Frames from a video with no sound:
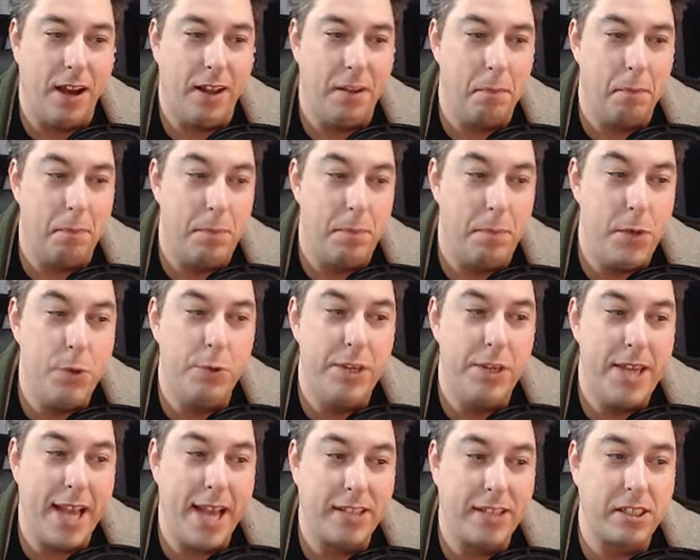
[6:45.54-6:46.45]
you
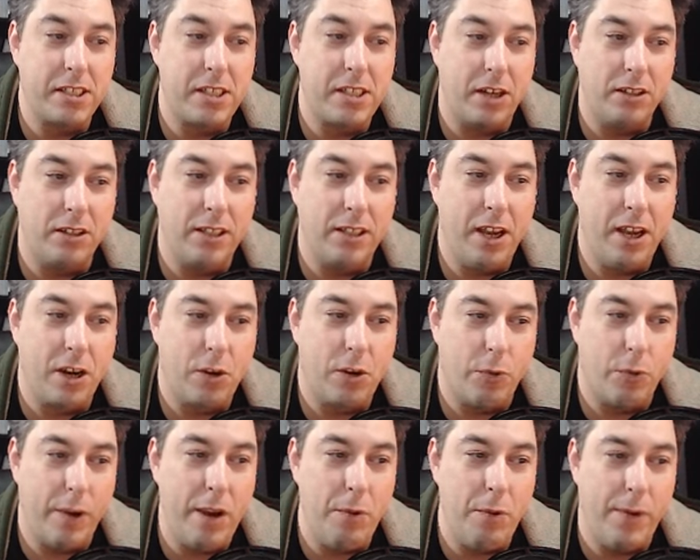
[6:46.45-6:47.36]
necessarily
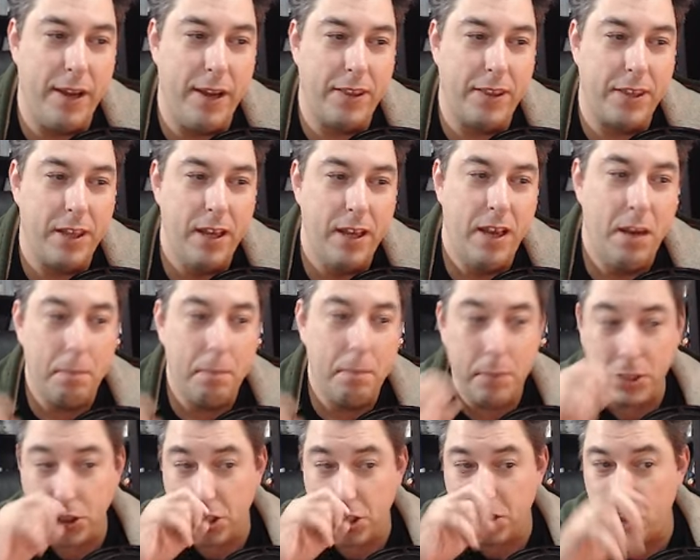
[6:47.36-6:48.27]
agree with,
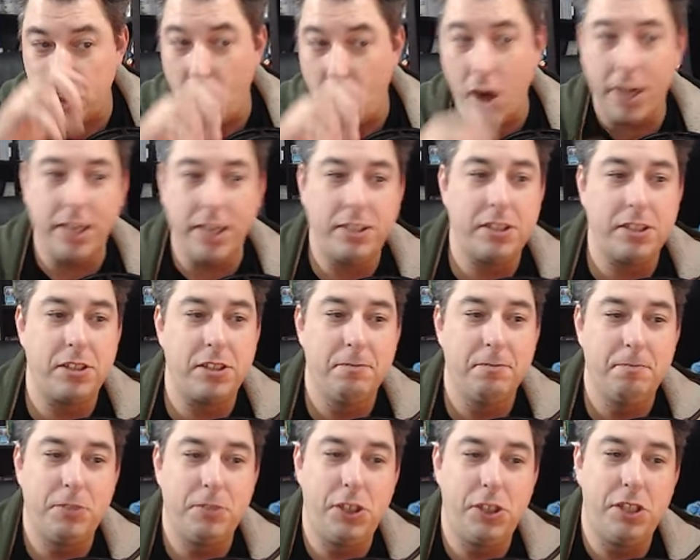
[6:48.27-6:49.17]
but she's honest,
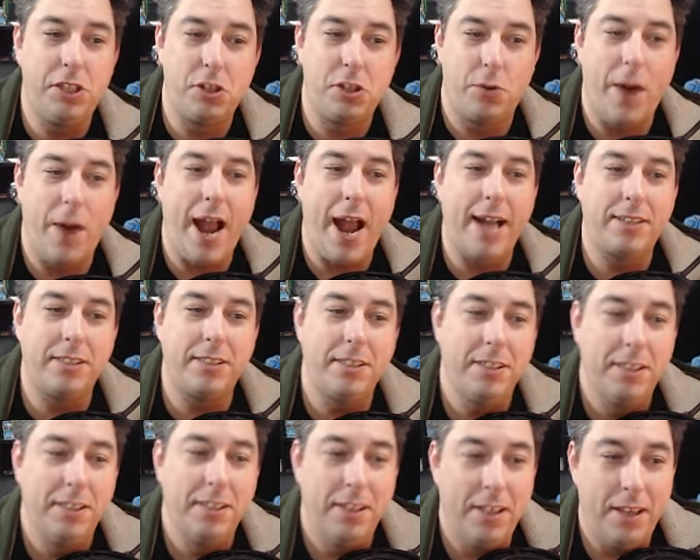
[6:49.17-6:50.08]
she's direct,
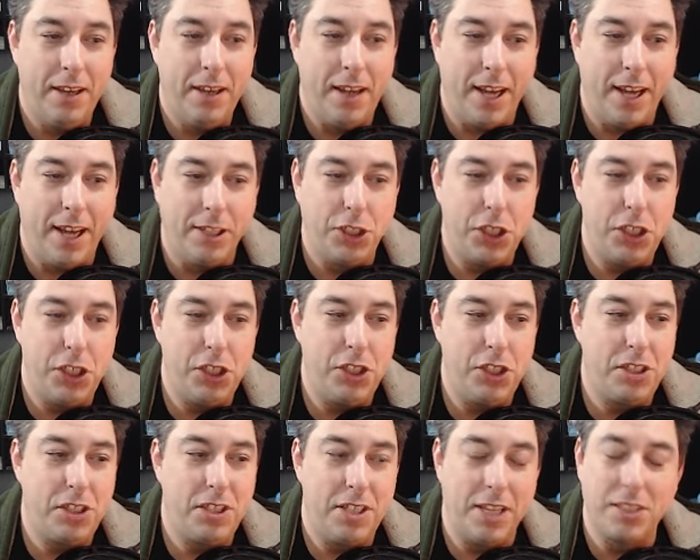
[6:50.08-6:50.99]
and she
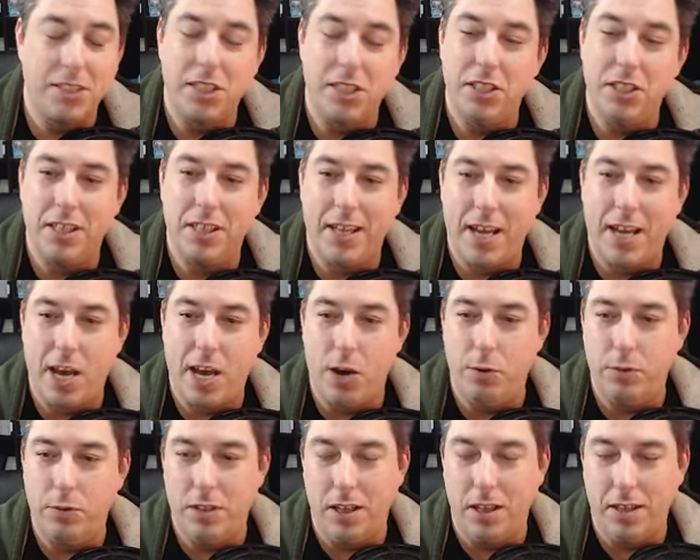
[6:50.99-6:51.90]
doesn't
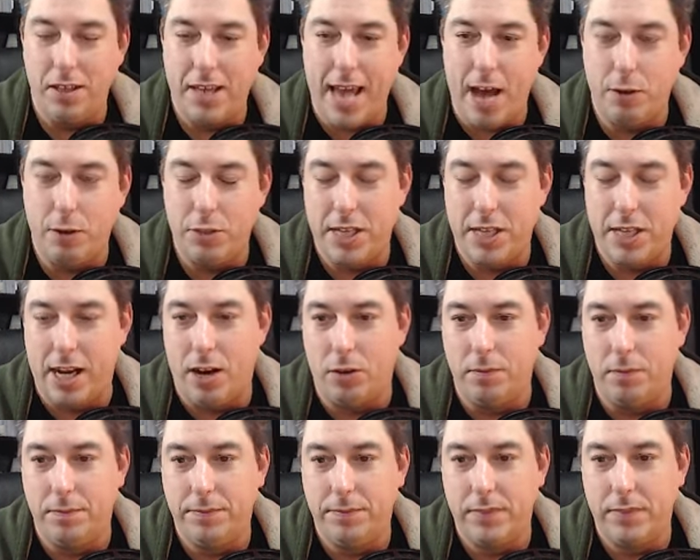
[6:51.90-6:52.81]
kowtow.
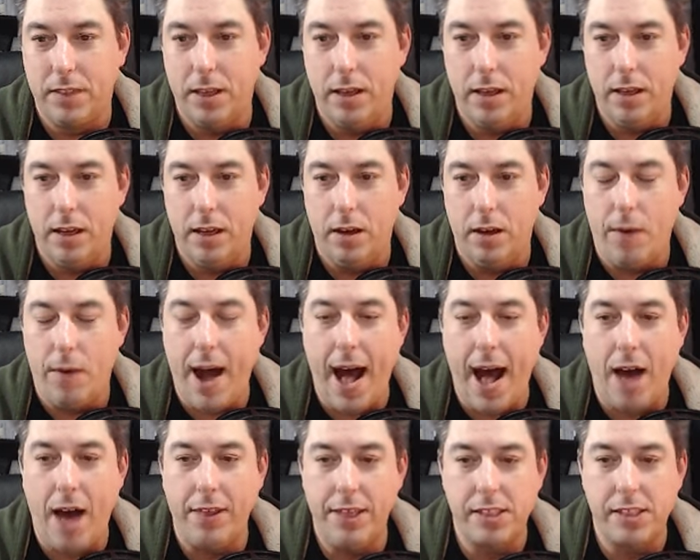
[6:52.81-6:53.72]

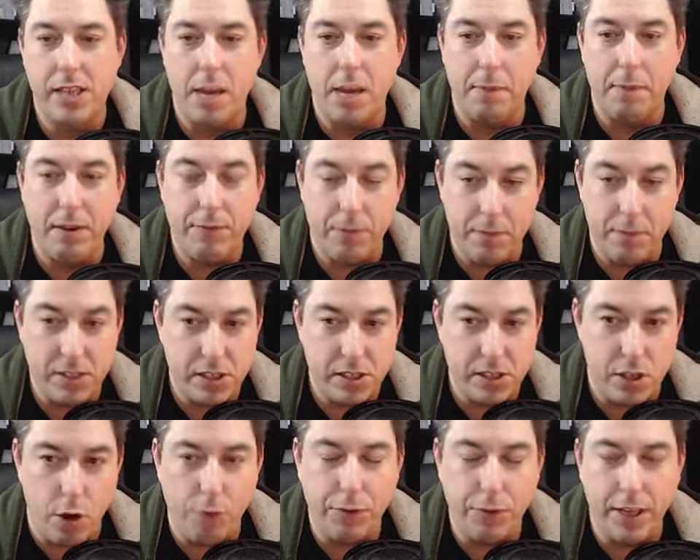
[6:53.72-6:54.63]
Wow, this coming from the
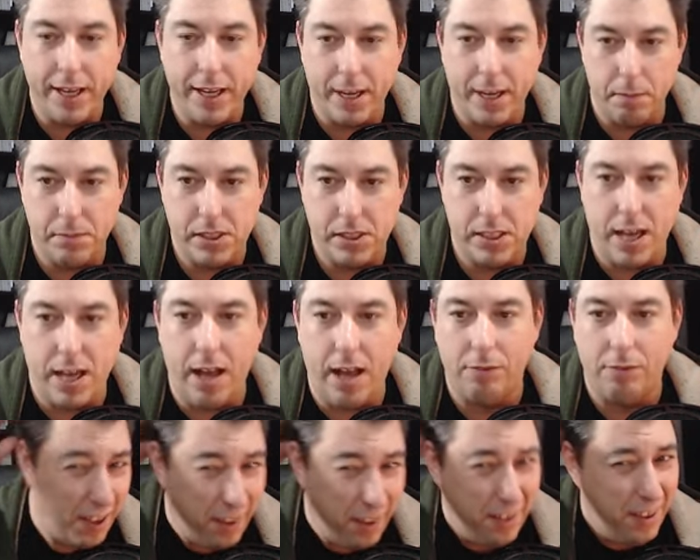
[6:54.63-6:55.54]
snowflake
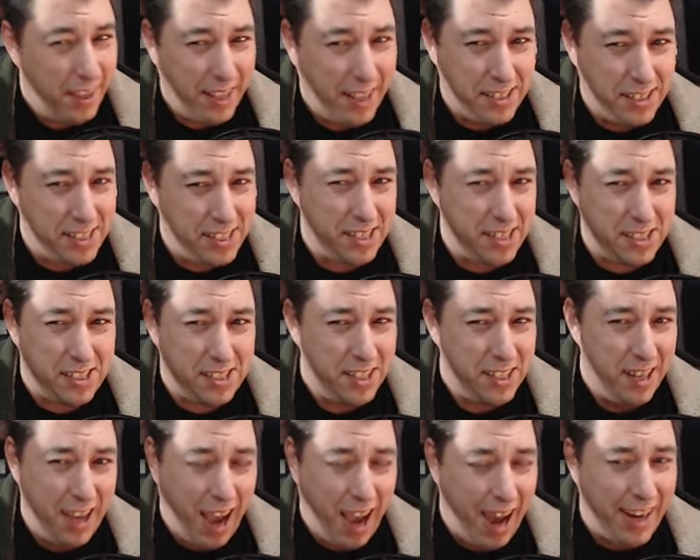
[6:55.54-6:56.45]
himself. Is this
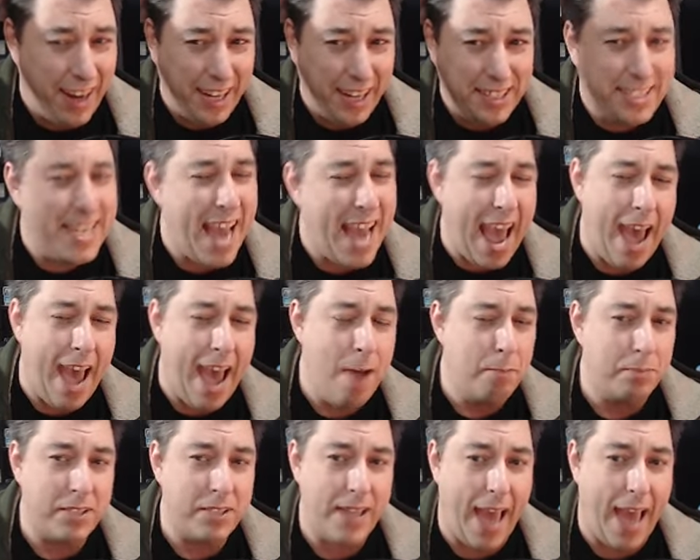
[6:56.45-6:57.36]
an
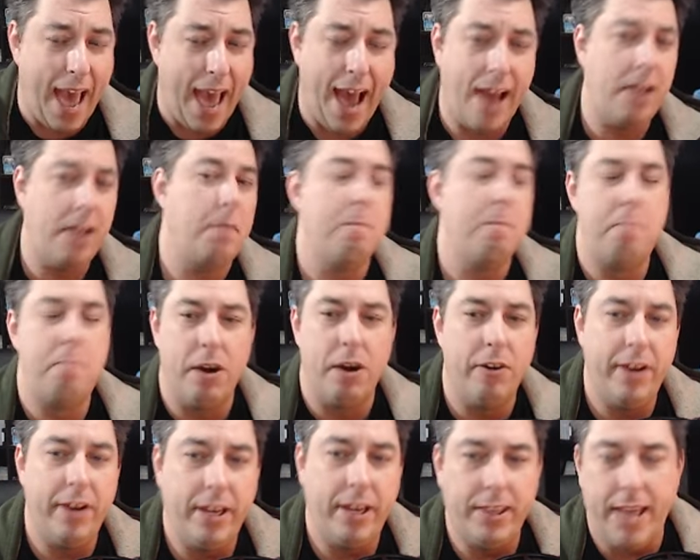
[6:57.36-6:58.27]
attempt at
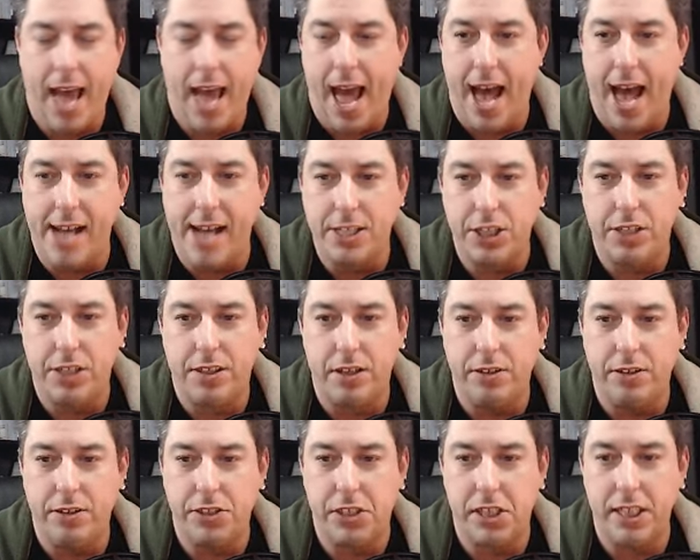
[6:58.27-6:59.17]
burying the hatchet
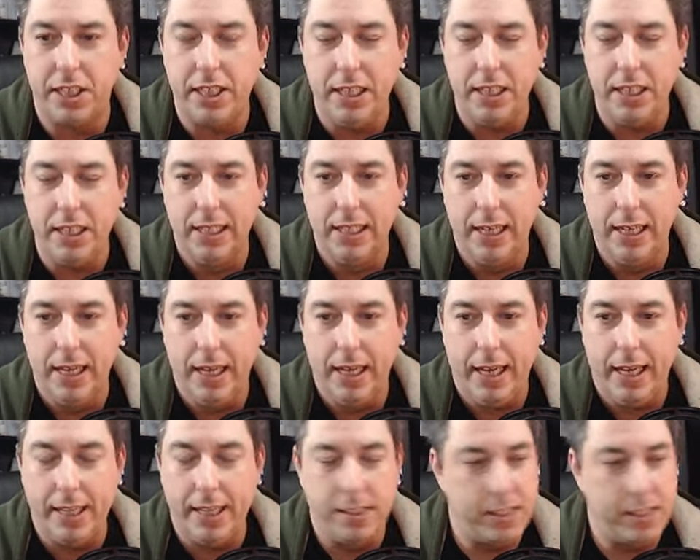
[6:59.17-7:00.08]
there, Sid?
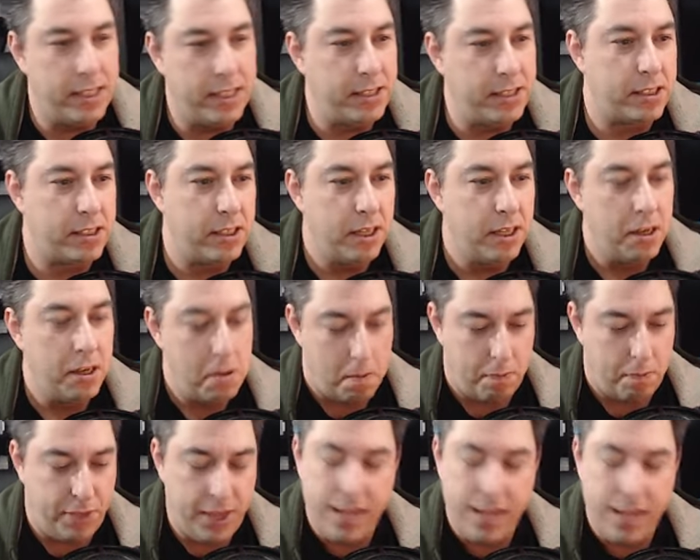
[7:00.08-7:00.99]
Is this
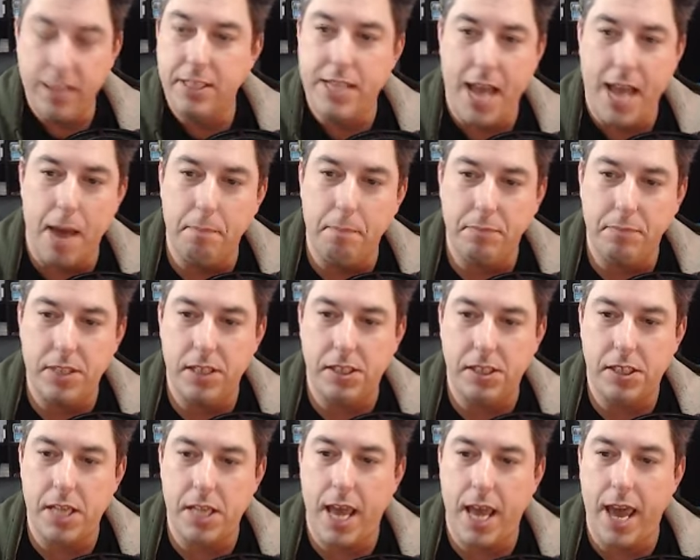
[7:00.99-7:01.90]
the attempt to
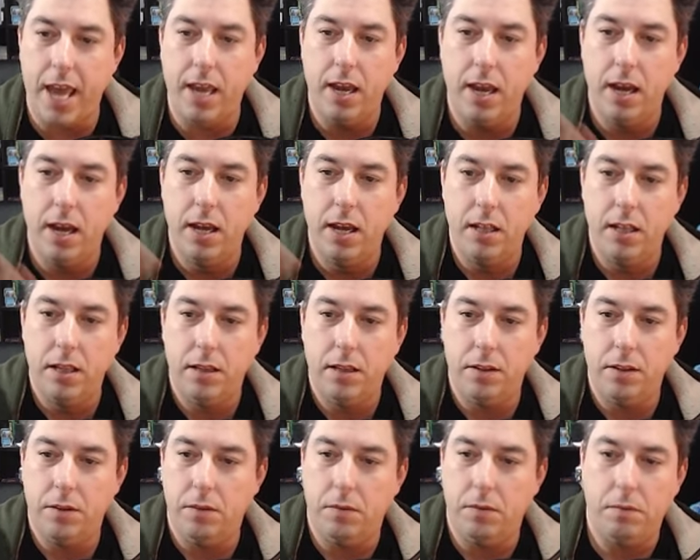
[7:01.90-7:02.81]
say,
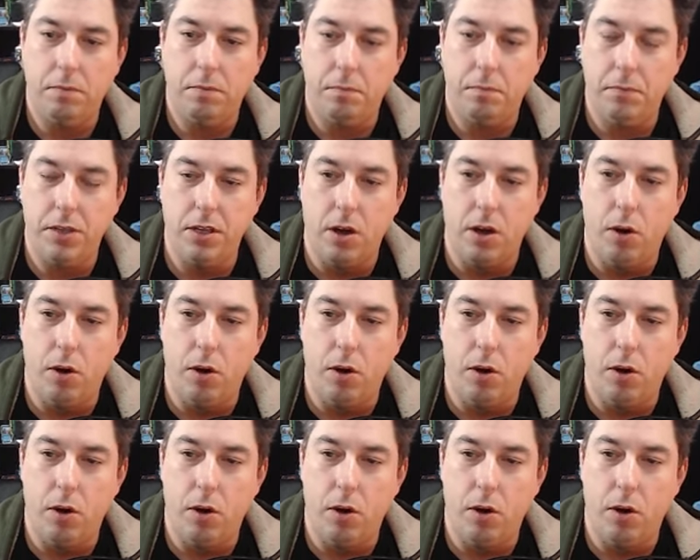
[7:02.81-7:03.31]
you know,